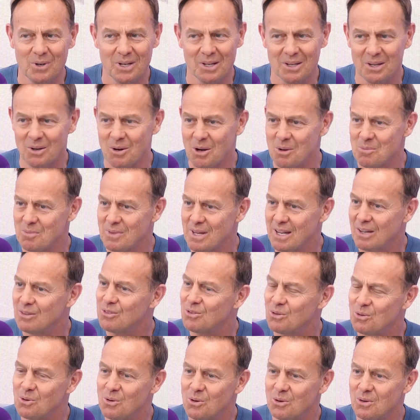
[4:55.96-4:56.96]
you open that
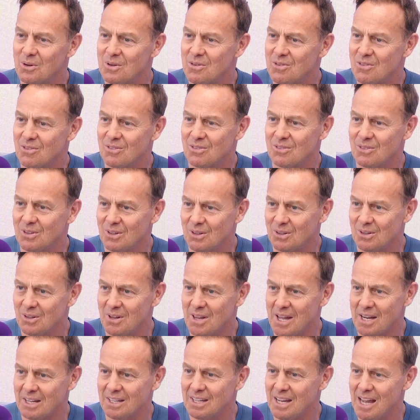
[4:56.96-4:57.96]
door, it's,
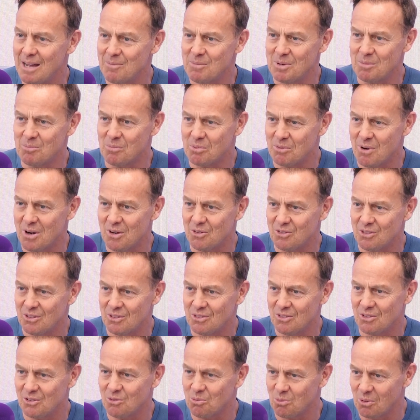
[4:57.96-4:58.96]
that cabin pressure
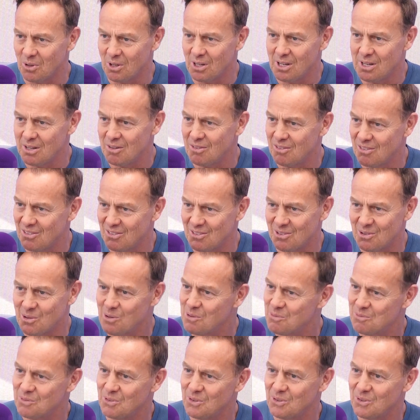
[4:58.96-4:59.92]
just releases and off you